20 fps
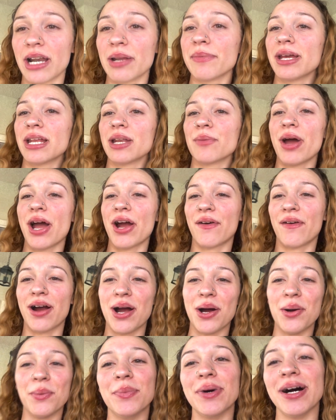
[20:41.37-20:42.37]
me in the
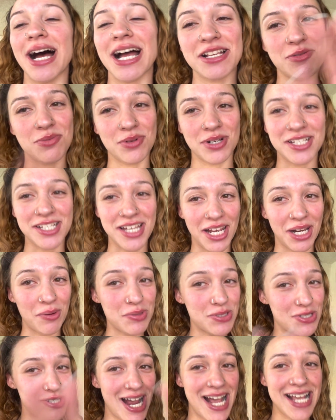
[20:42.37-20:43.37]
background, but I just want to check in
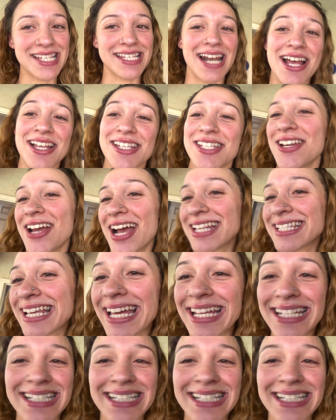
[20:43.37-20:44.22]
with you guys and I'll see you guys in.